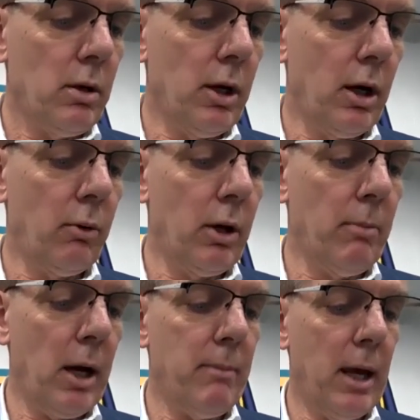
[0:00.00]
You know, it
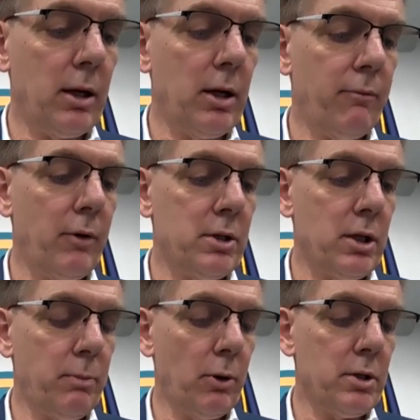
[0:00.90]
might make a difference,
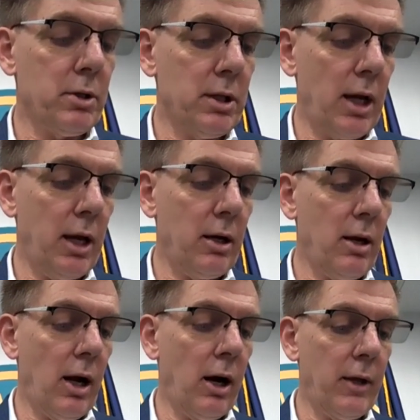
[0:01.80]
this person saying,
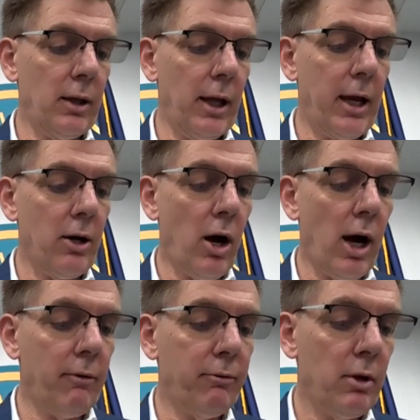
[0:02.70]
are they laid
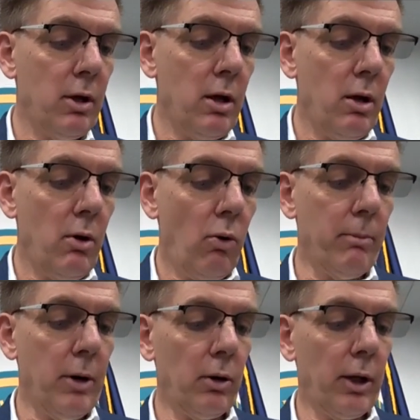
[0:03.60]
off or
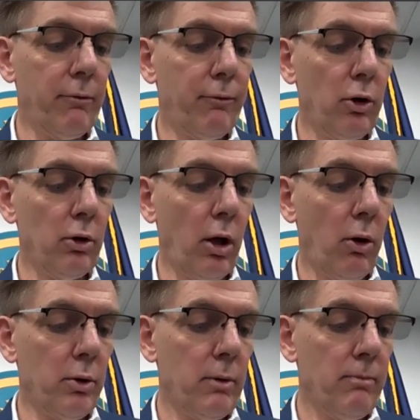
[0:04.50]
merely
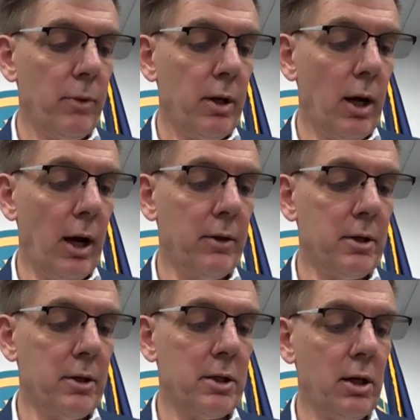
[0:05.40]
furloughed? The
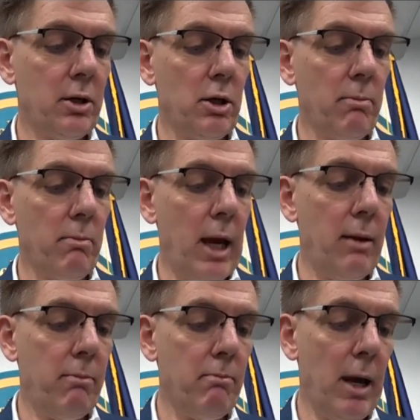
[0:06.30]
distinction
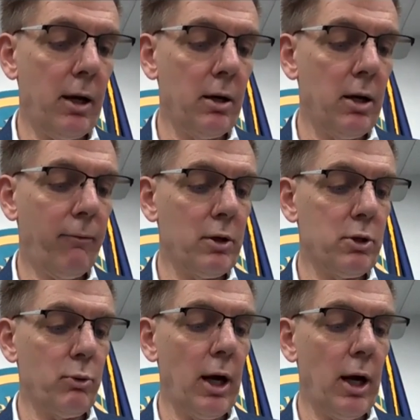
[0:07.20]
may make a
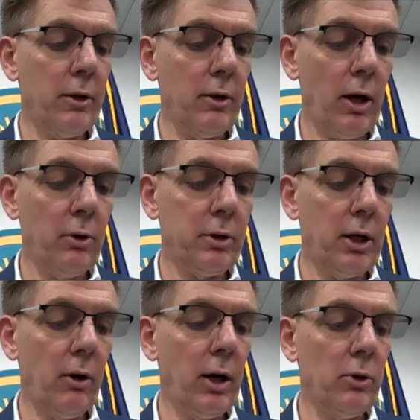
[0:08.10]
difference regarding their
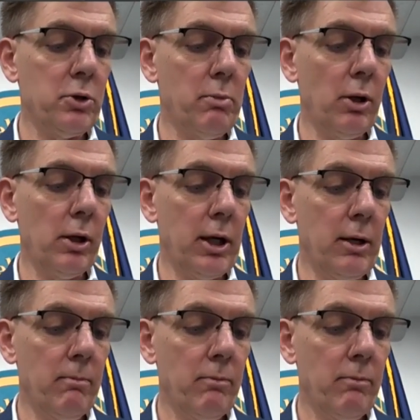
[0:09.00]
healthcare eligibility.